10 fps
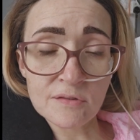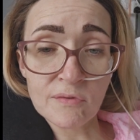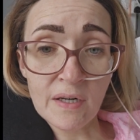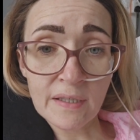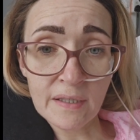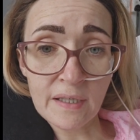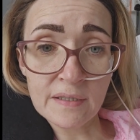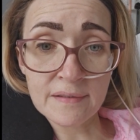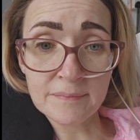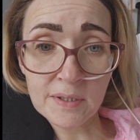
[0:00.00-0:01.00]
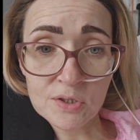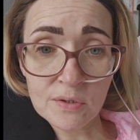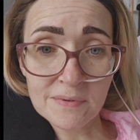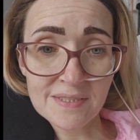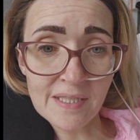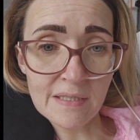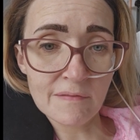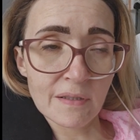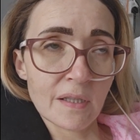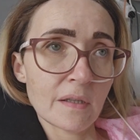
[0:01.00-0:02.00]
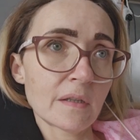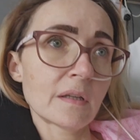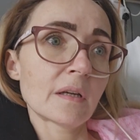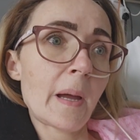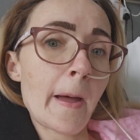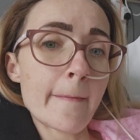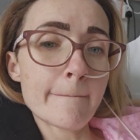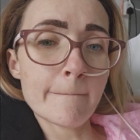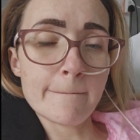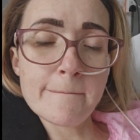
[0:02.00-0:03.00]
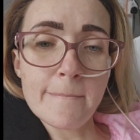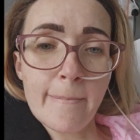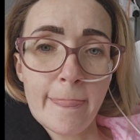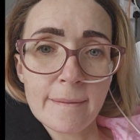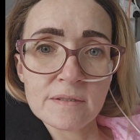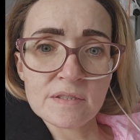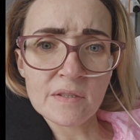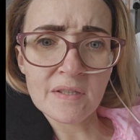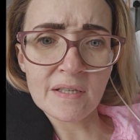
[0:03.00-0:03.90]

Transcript: run it again to make sure it was safe. Um, so yeah,